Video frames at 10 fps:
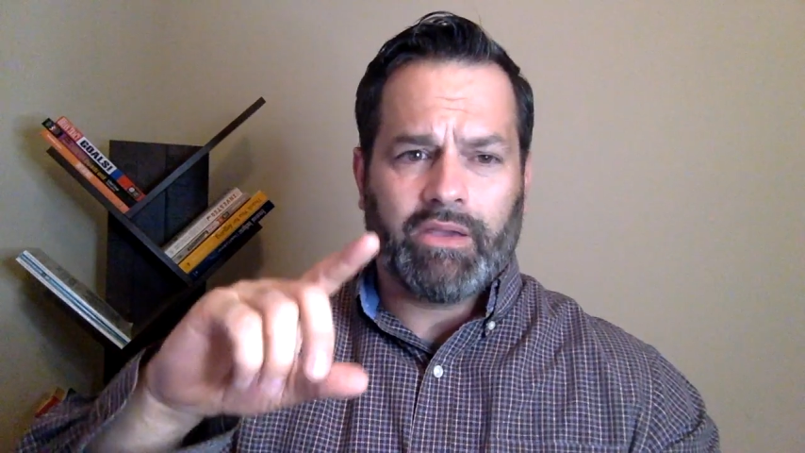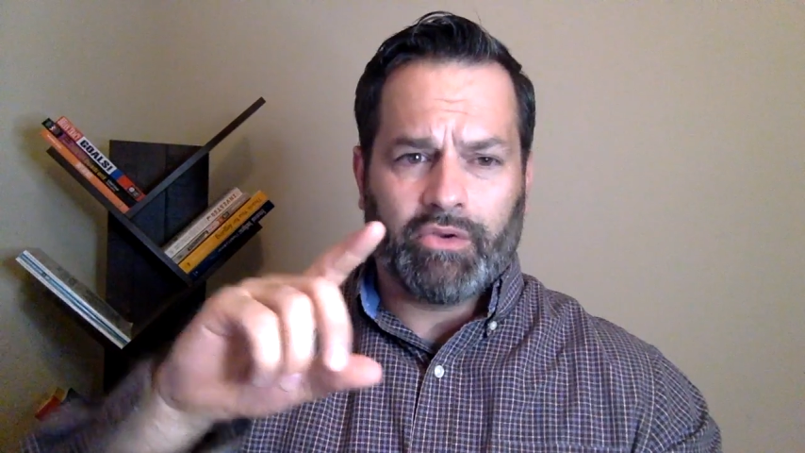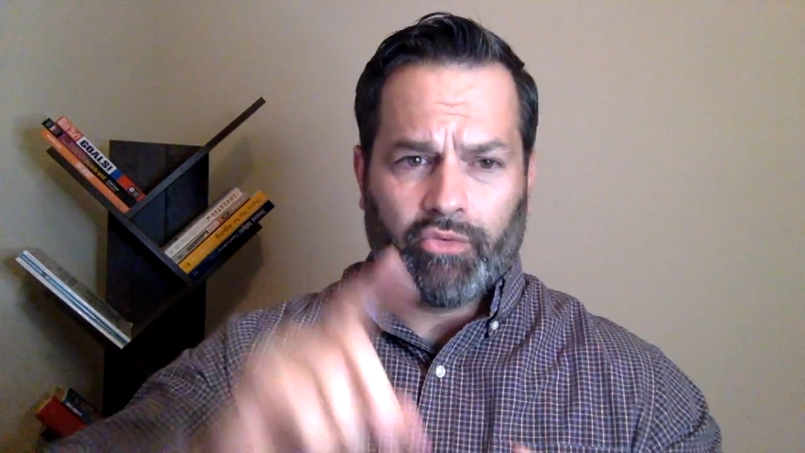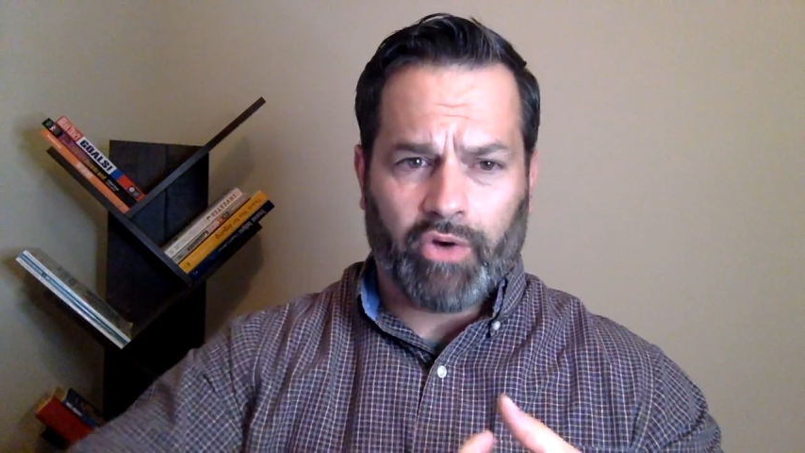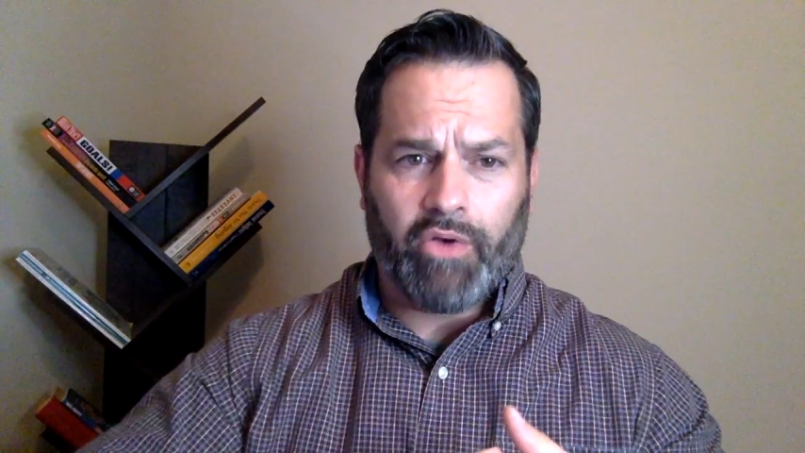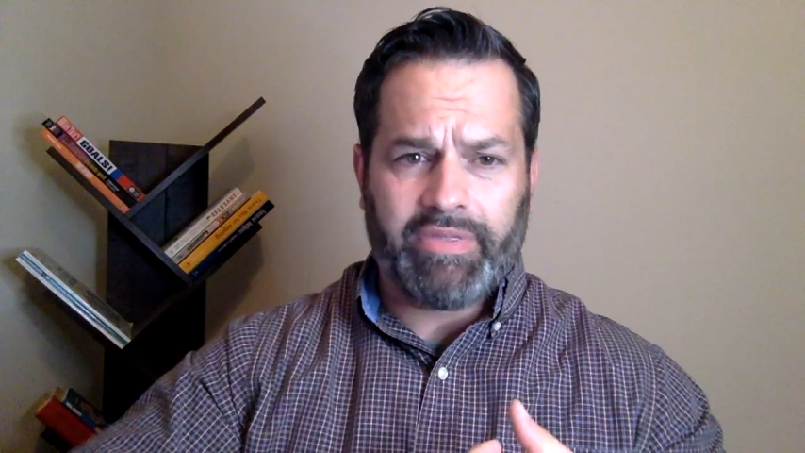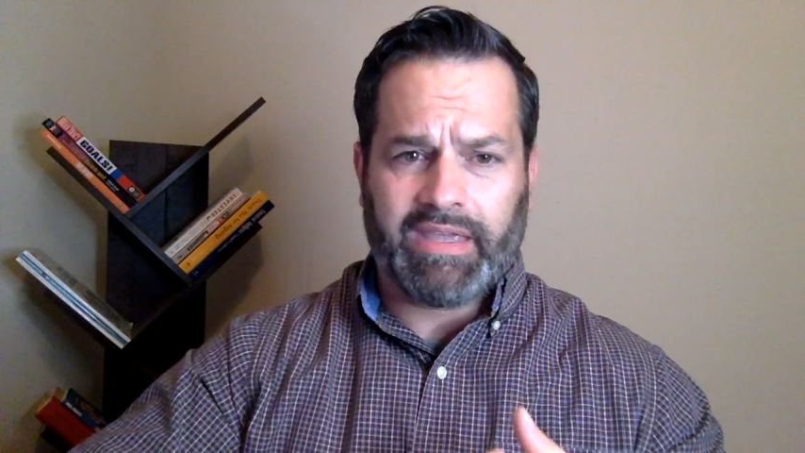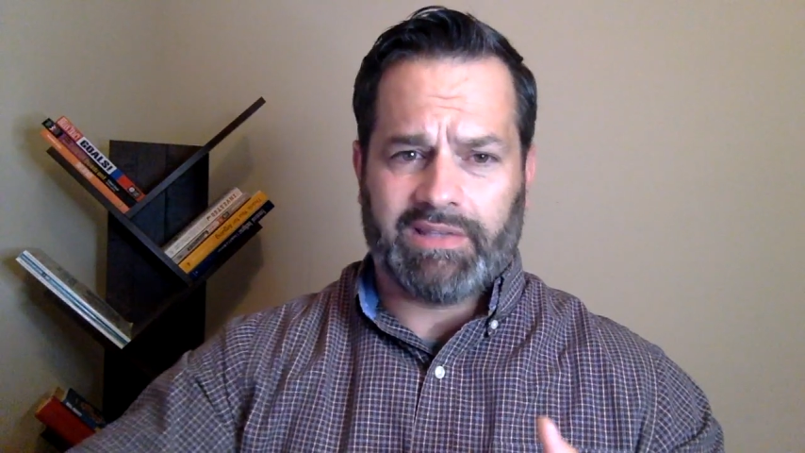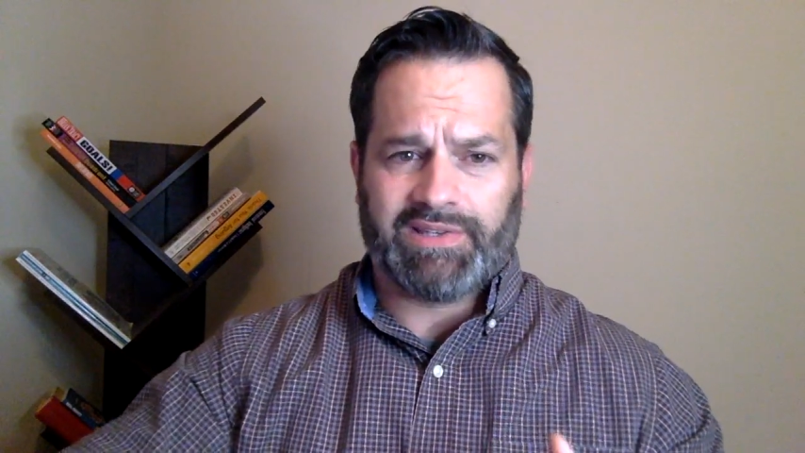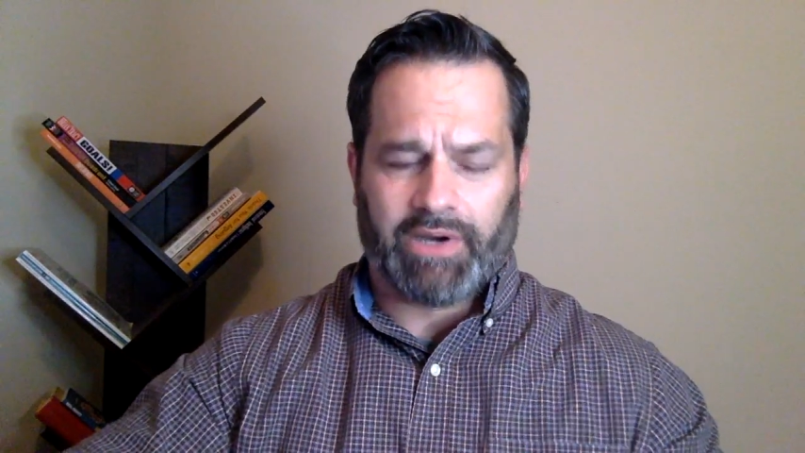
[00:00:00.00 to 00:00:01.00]
growth
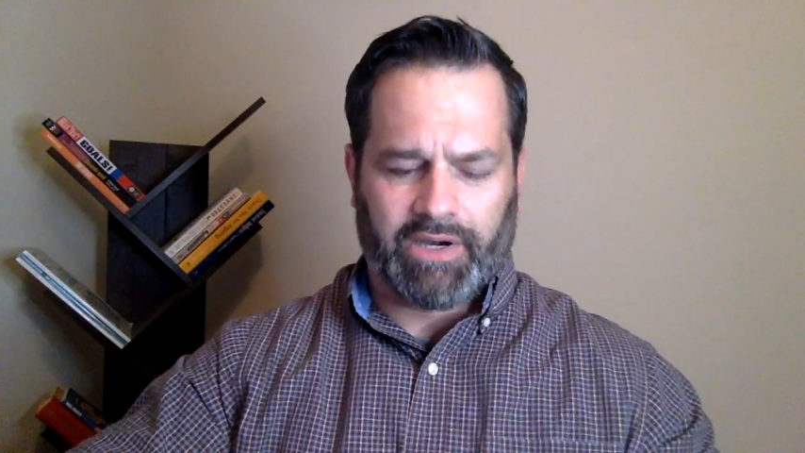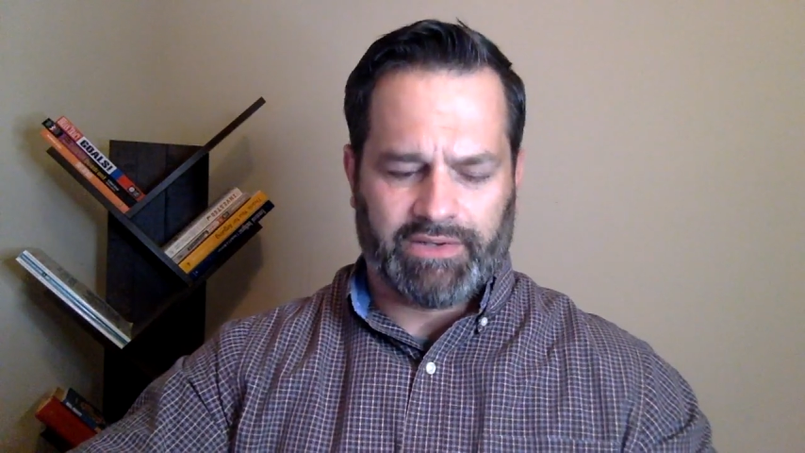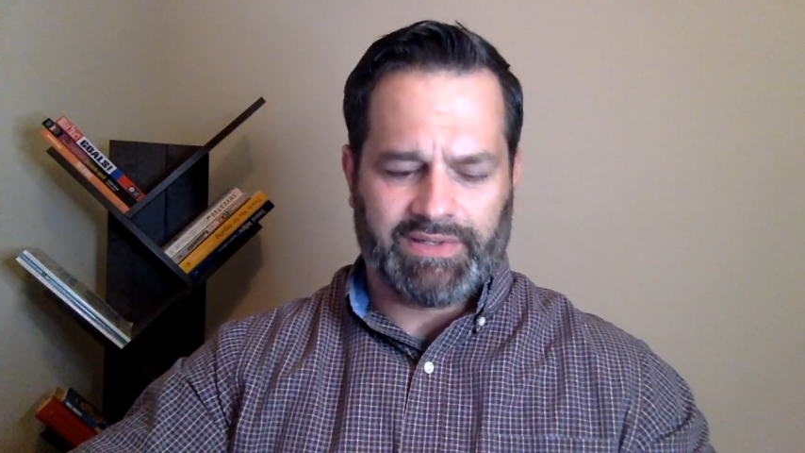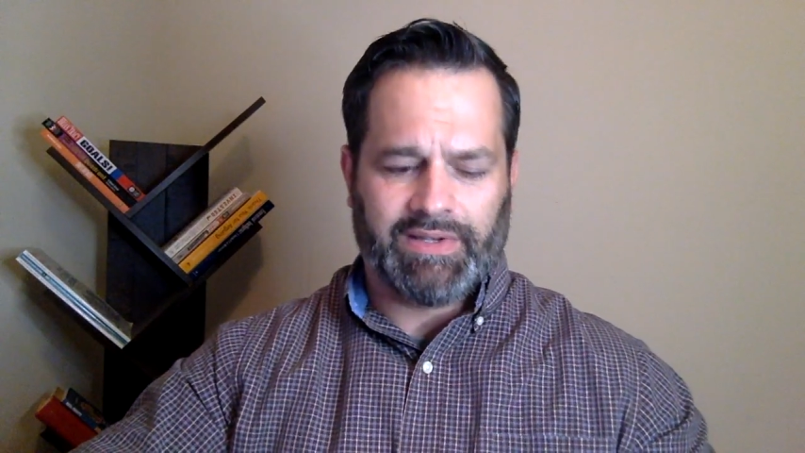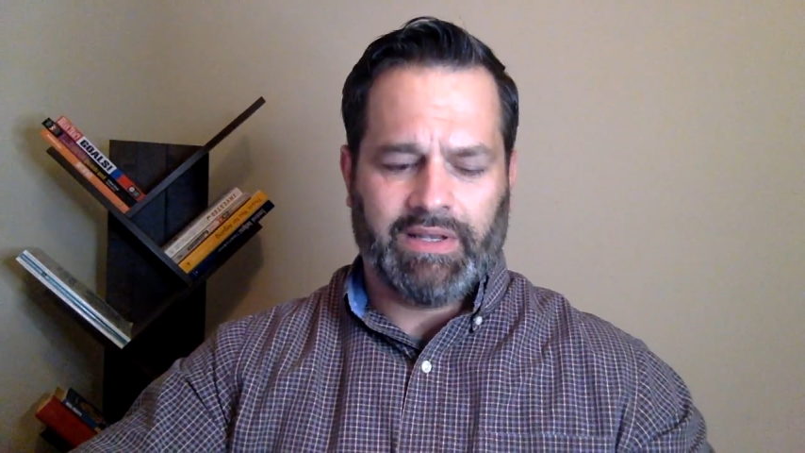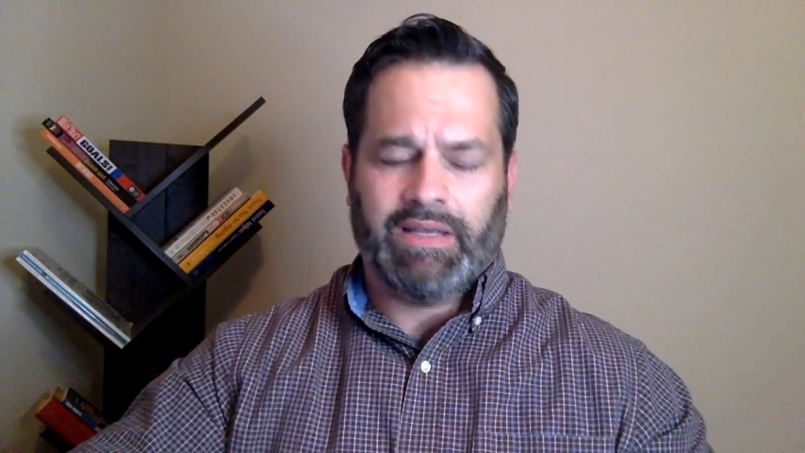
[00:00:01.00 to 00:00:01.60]
concerns